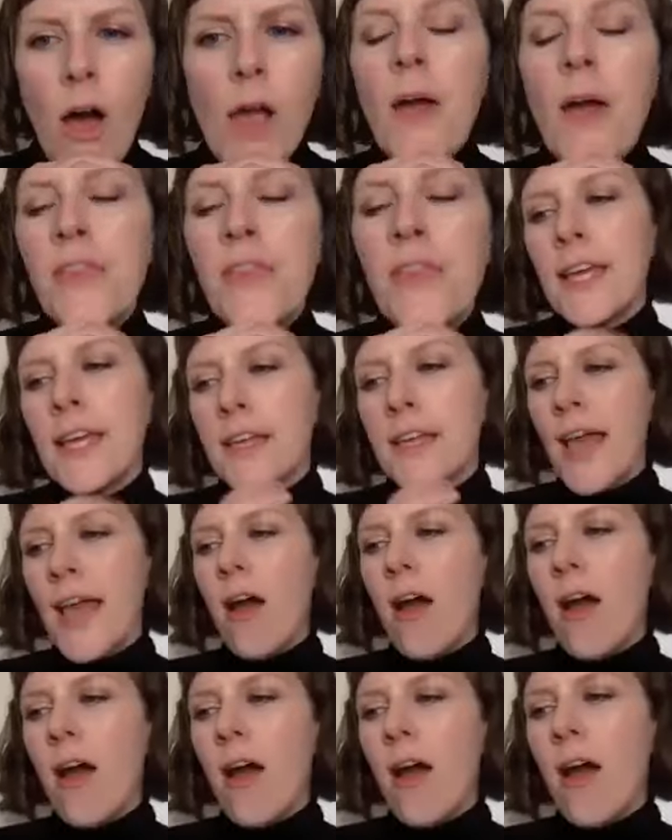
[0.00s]
think
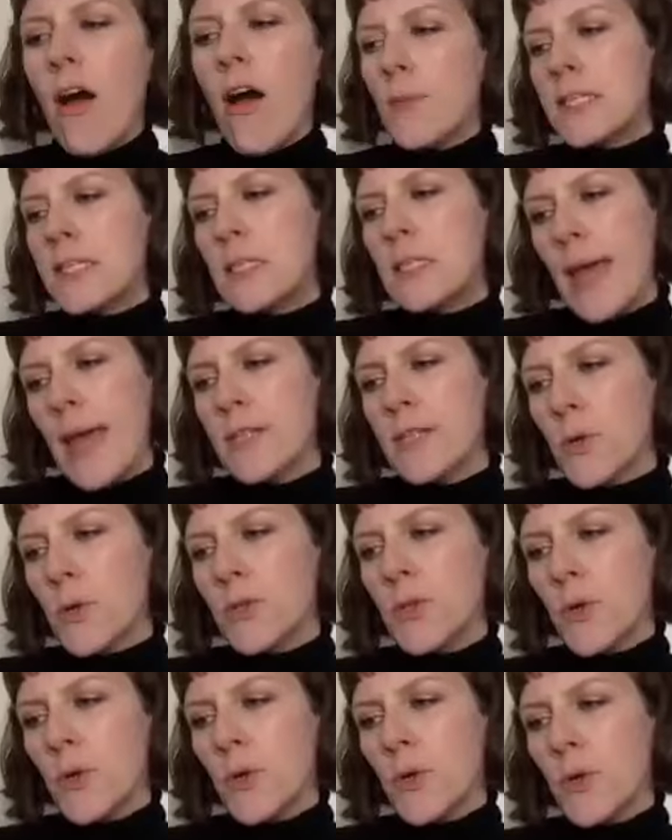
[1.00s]
it depends on
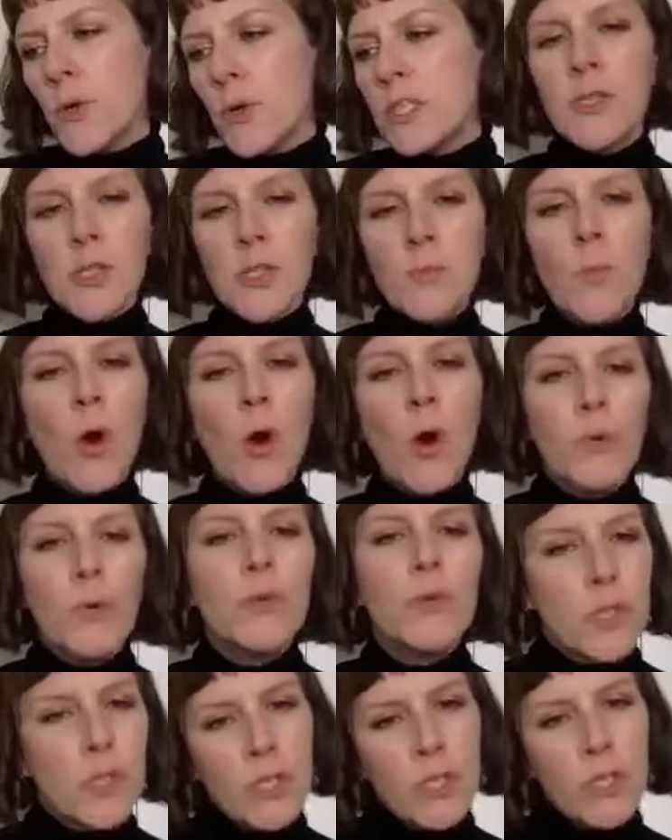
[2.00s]
it depends on what
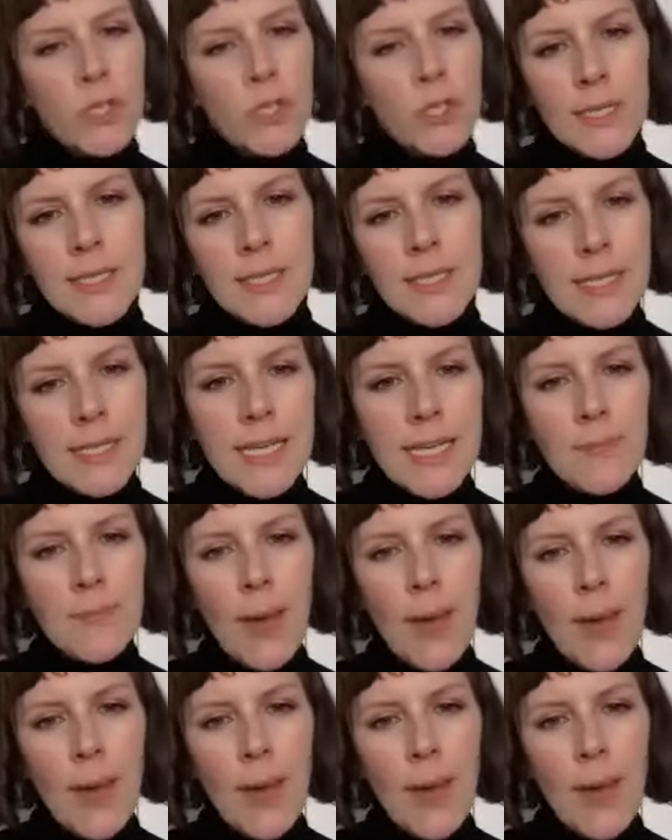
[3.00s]
oils you use, doesn't it? It